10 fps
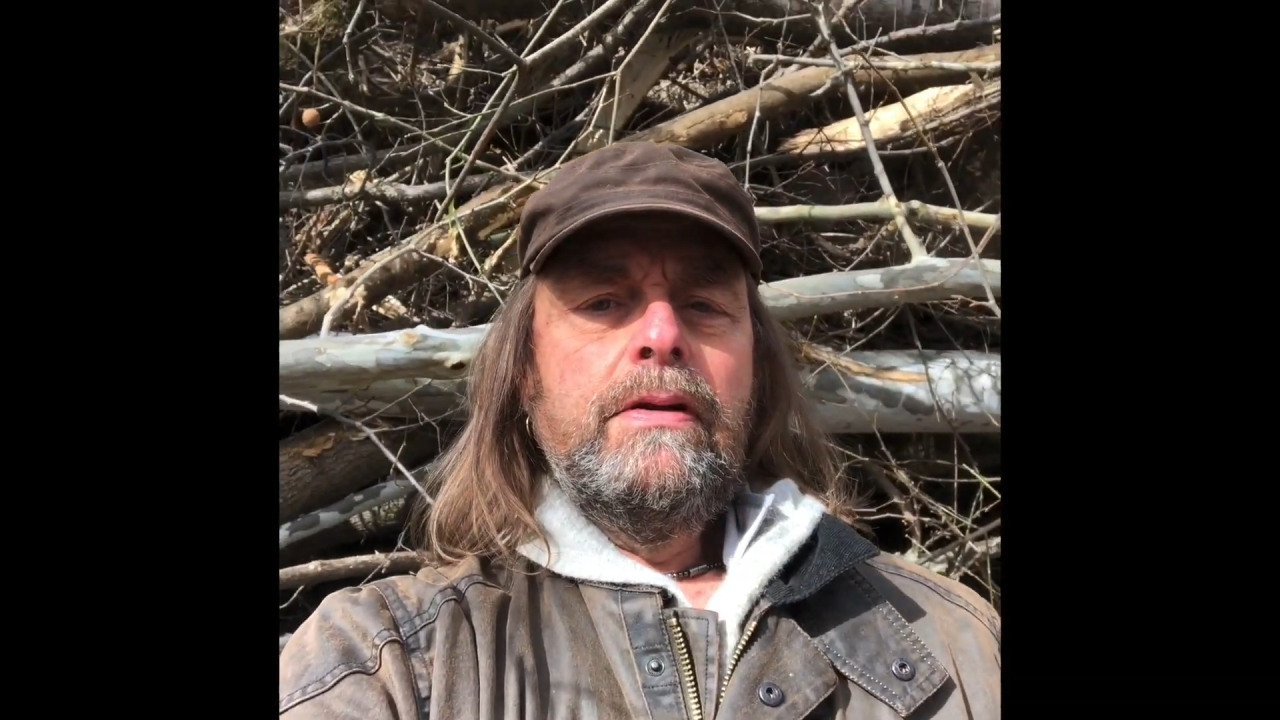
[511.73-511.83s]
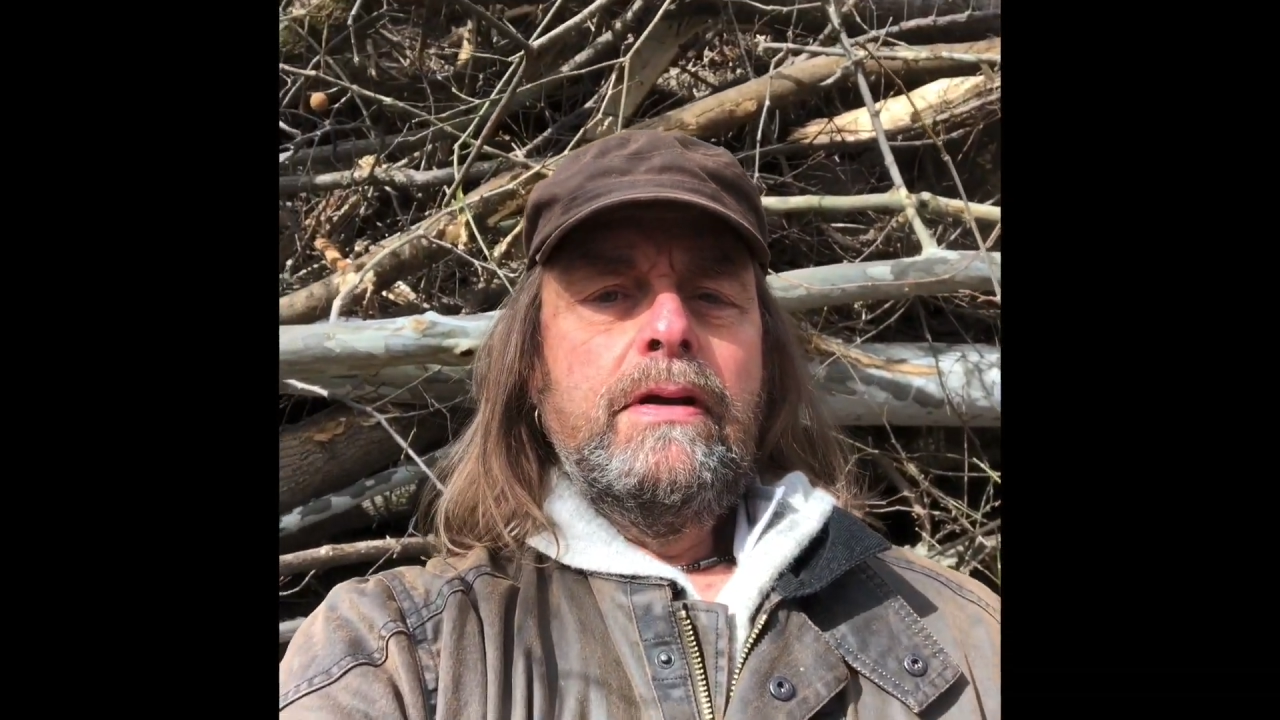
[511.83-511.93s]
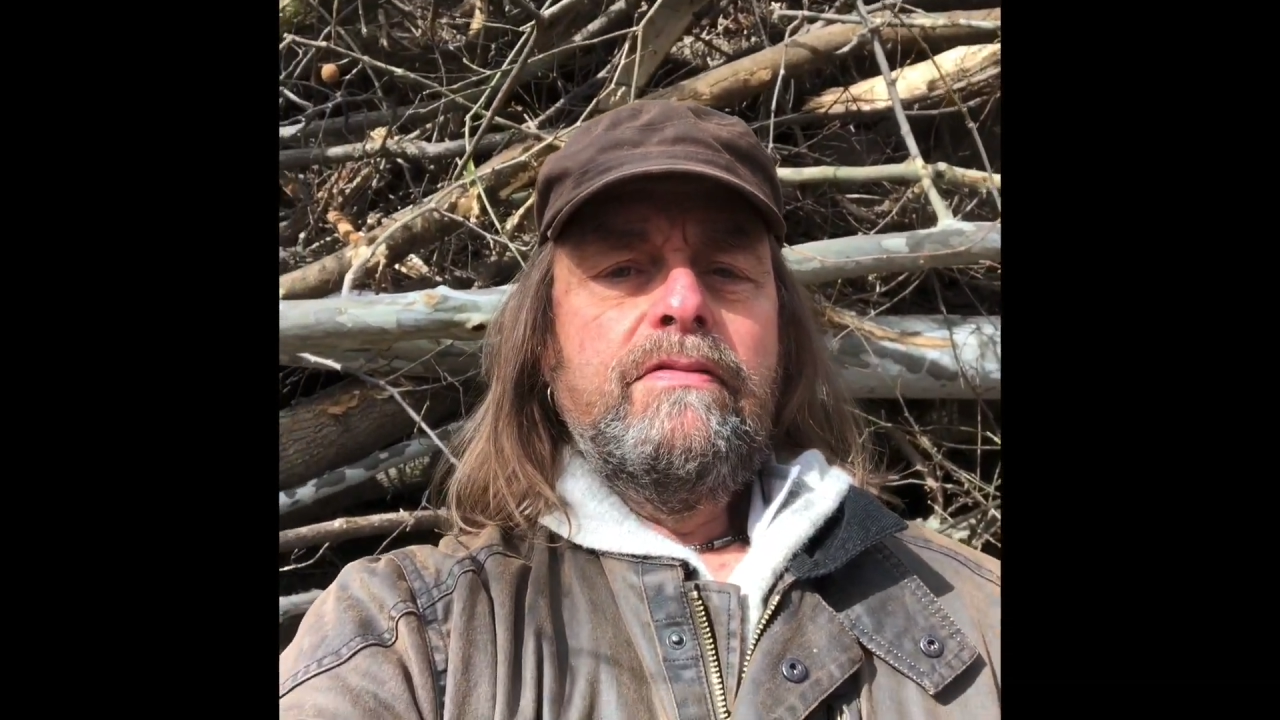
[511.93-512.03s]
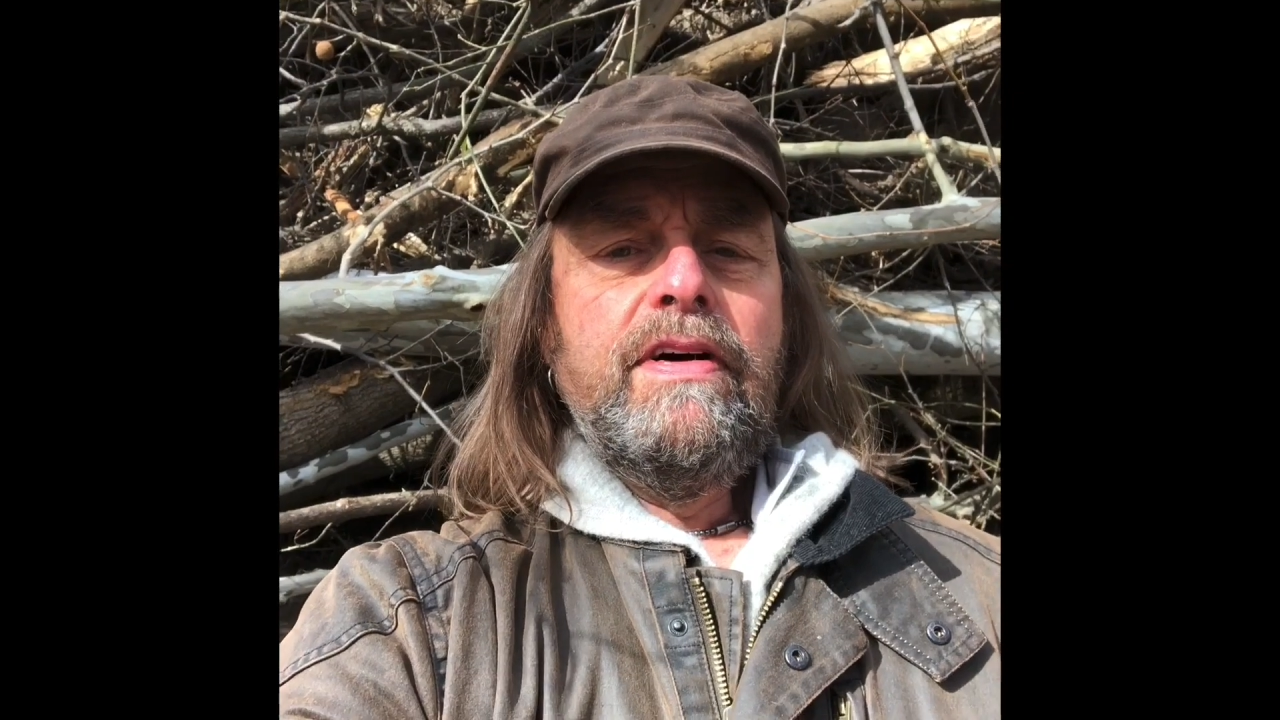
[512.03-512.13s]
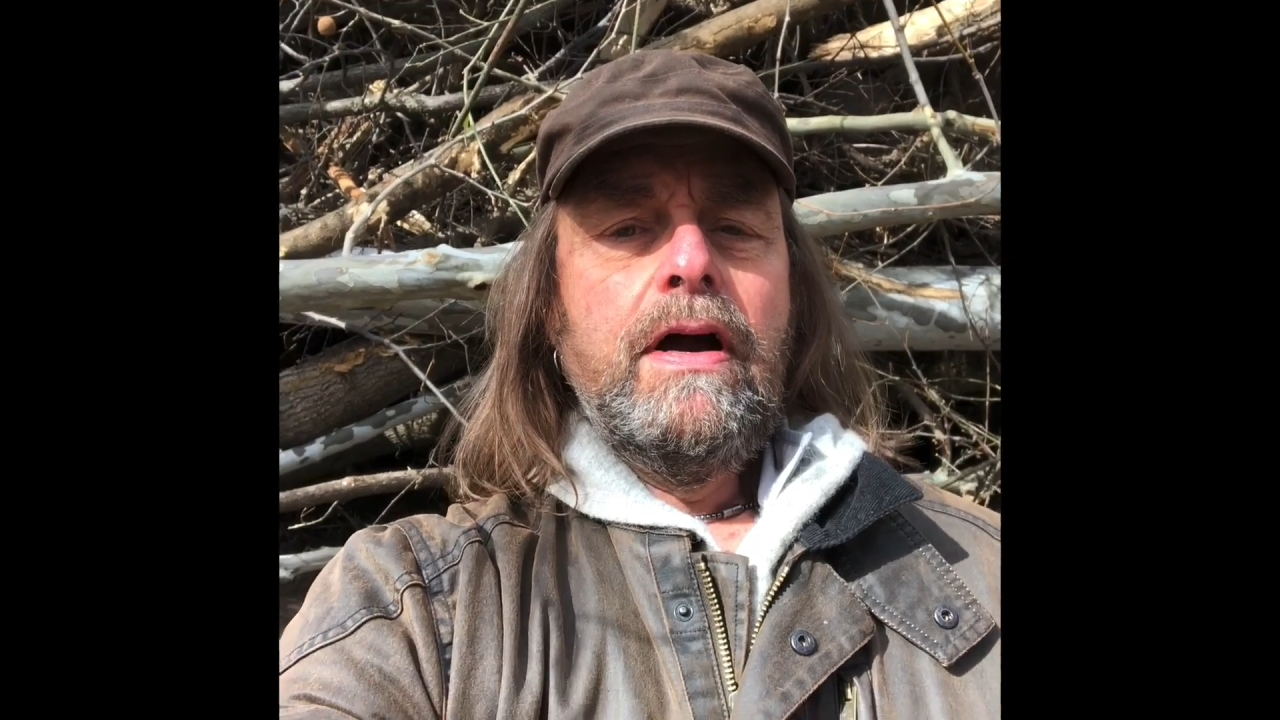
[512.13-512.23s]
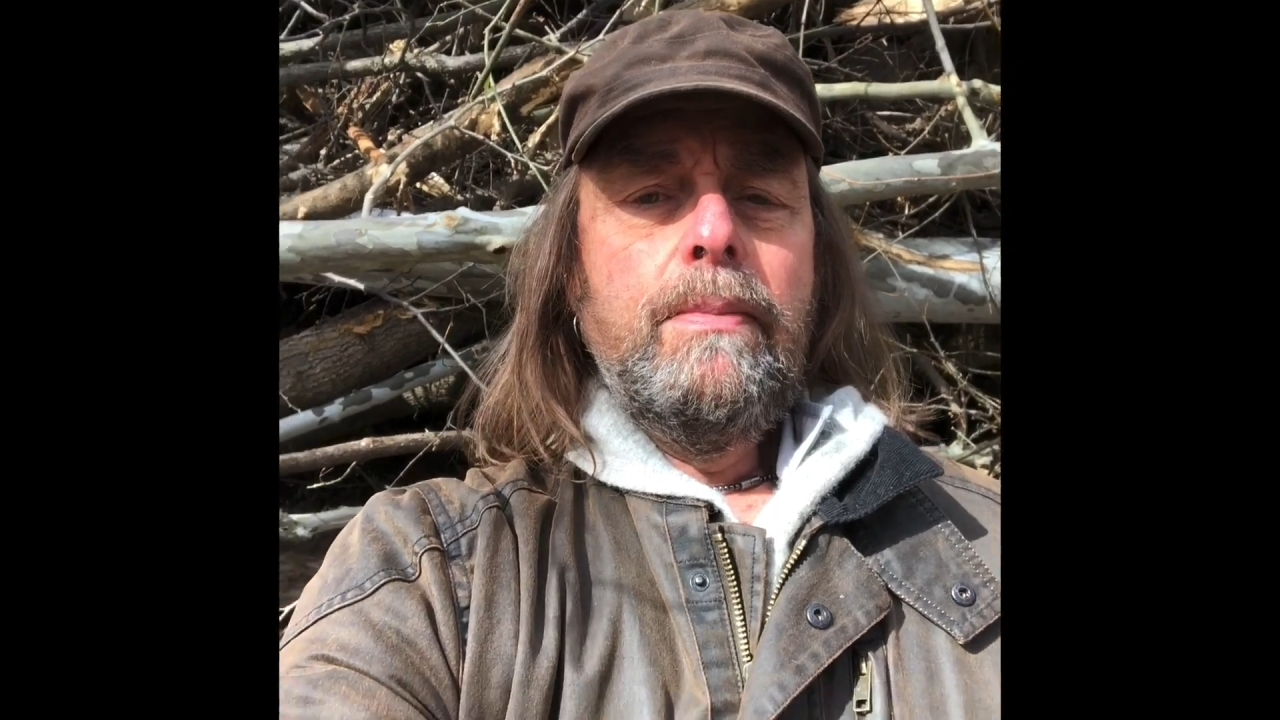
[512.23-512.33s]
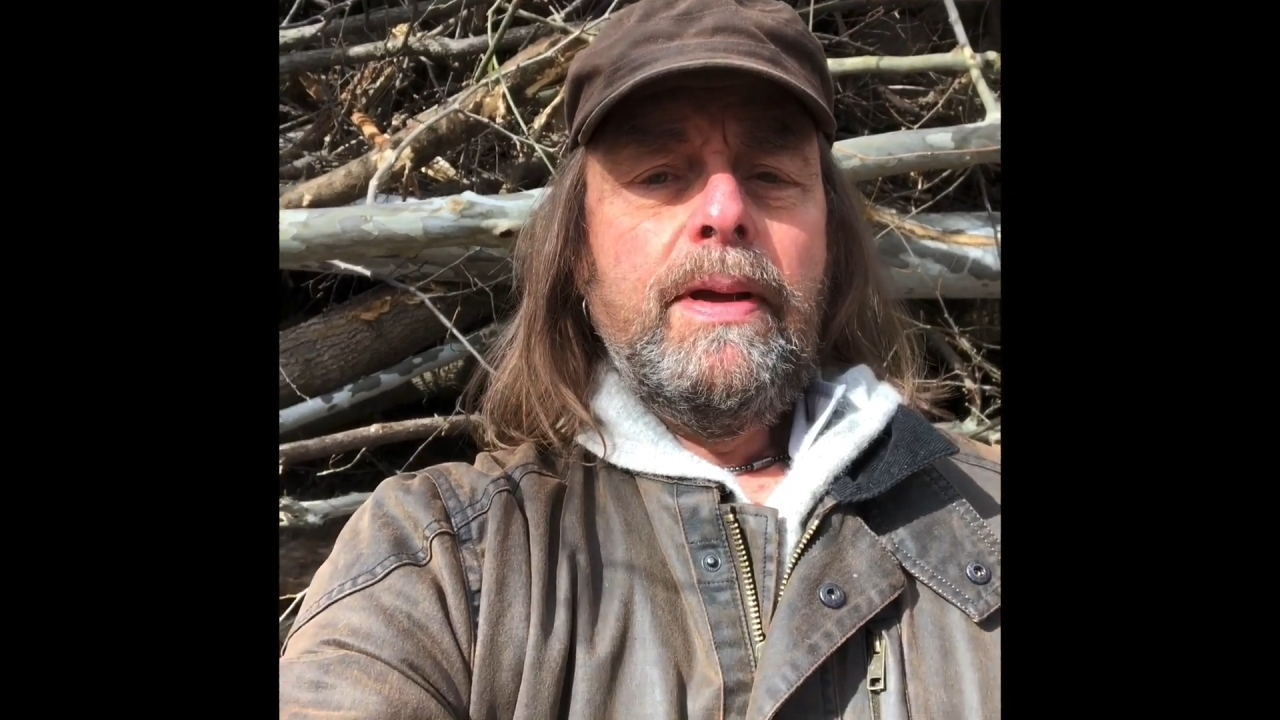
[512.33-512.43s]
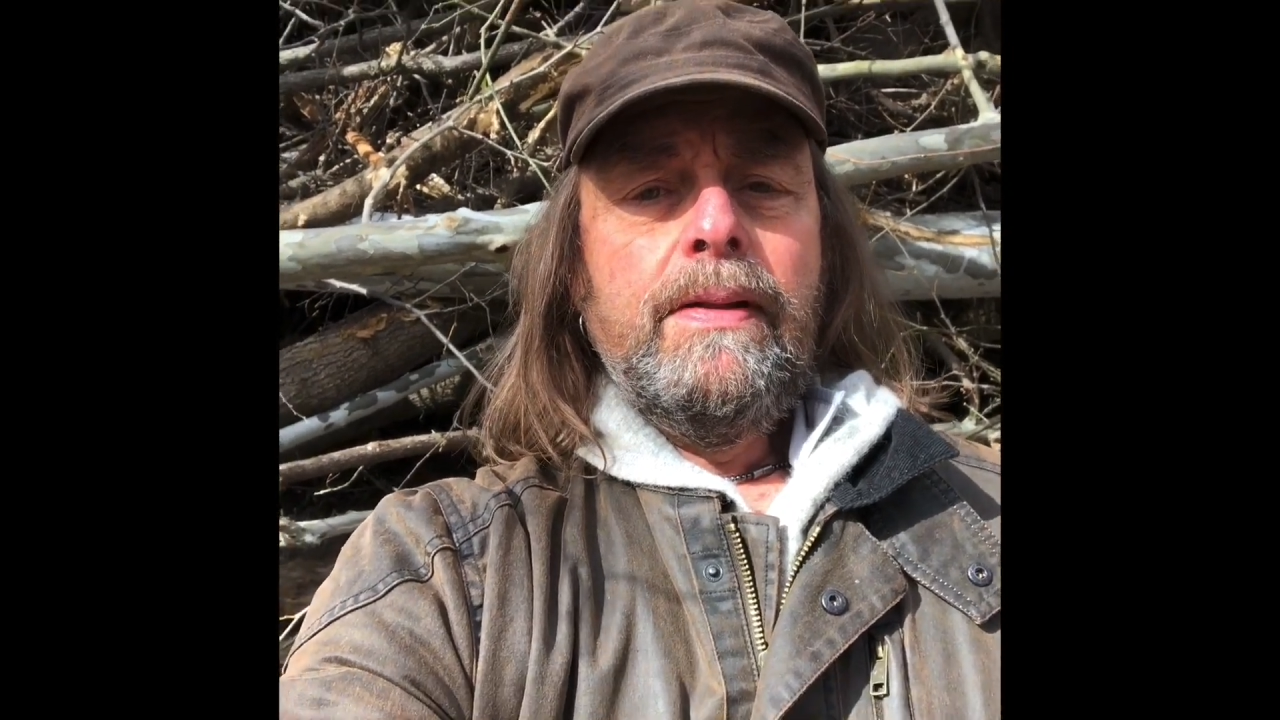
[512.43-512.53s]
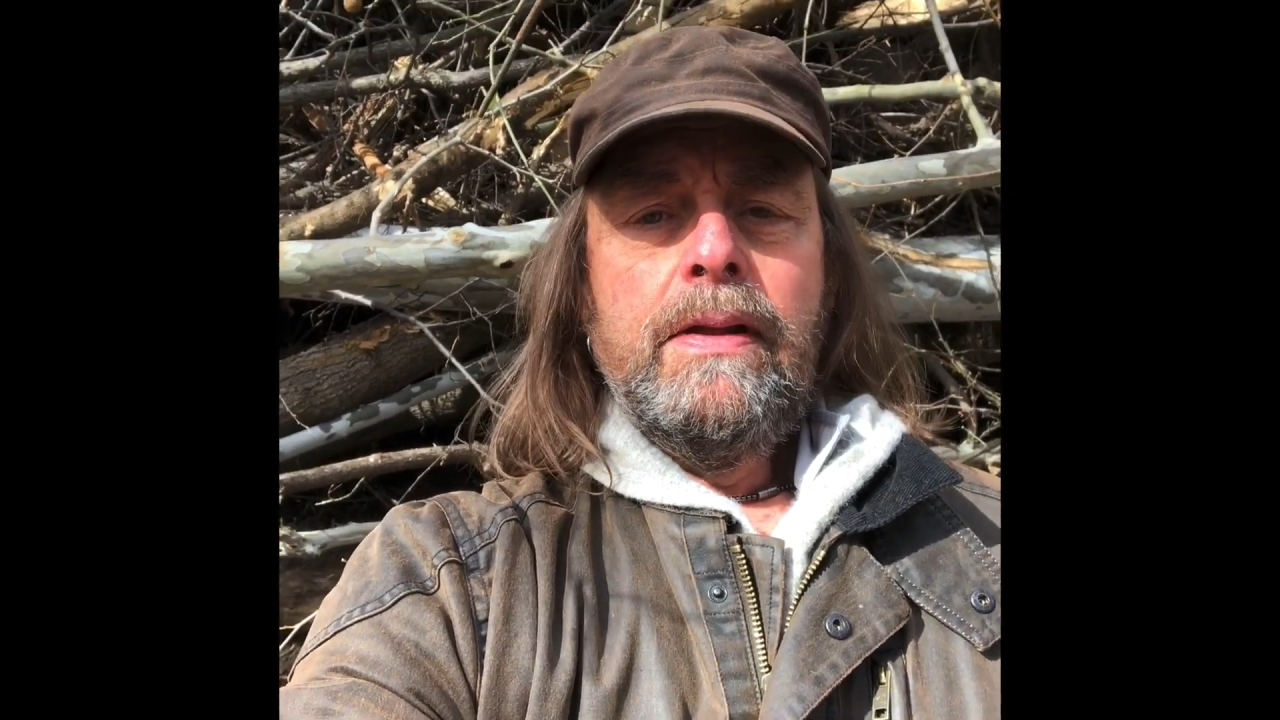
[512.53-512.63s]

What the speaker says: environment.